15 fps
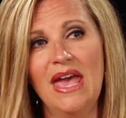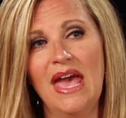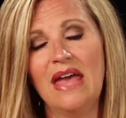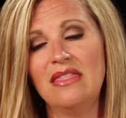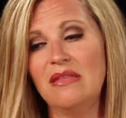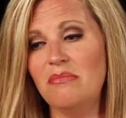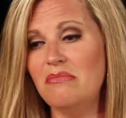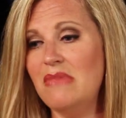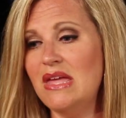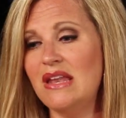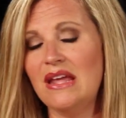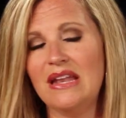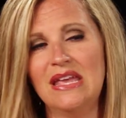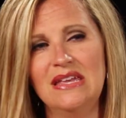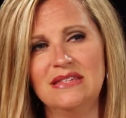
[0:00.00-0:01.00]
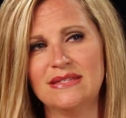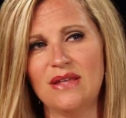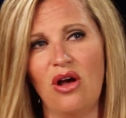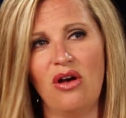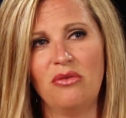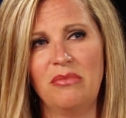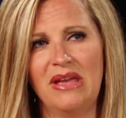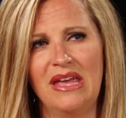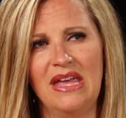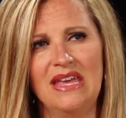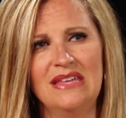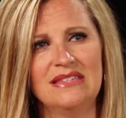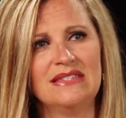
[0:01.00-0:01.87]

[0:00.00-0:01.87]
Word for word: And the minute he saw me, he